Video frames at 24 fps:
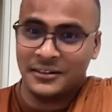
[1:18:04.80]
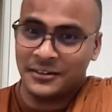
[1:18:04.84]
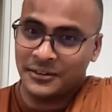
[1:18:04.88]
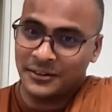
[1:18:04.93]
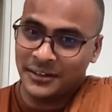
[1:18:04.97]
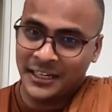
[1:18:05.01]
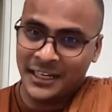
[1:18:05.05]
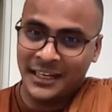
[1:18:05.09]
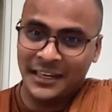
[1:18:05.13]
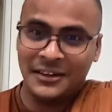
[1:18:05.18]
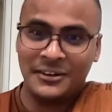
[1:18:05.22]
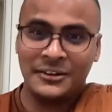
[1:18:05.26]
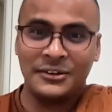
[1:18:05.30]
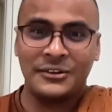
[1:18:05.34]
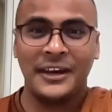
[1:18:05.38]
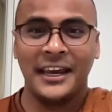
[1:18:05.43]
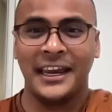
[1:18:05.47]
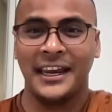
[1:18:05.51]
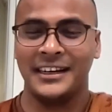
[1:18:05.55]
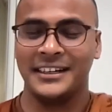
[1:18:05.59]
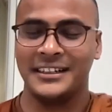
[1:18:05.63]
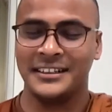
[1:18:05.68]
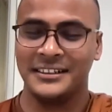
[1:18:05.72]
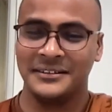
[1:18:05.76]
okay, go
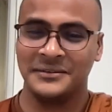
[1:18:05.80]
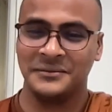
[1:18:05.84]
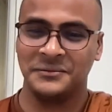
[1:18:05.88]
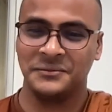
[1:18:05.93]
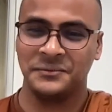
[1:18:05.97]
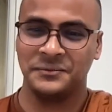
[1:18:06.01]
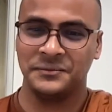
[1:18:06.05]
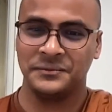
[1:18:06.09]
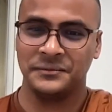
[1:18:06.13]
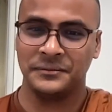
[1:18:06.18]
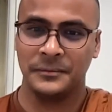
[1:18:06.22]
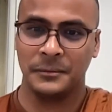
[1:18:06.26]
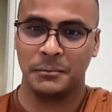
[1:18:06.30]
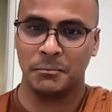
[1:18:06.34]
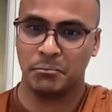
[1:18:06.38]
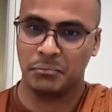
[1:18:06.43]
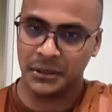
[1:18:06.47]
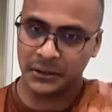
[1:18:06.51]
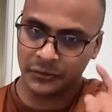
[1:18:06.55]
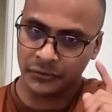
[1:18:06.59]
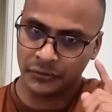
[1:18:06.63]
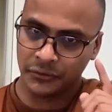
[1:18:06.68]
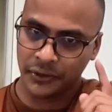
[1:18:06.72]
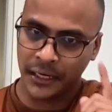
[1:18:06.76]
ahead.
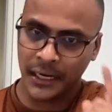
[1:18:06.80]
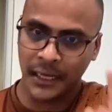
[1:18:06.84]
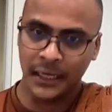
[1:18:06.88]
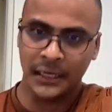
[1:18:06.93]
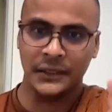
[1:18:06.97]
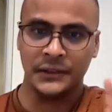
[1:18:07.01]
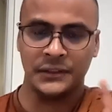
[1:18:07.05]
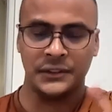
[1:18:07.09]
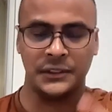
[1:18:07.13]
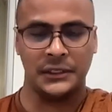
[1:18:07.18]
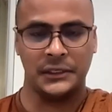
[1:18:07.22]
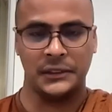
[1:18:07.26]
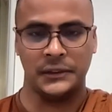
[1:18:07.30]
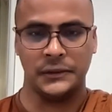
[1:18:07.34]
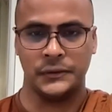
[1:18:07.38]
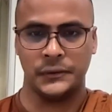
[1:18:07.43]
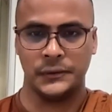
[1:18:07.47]
But the reality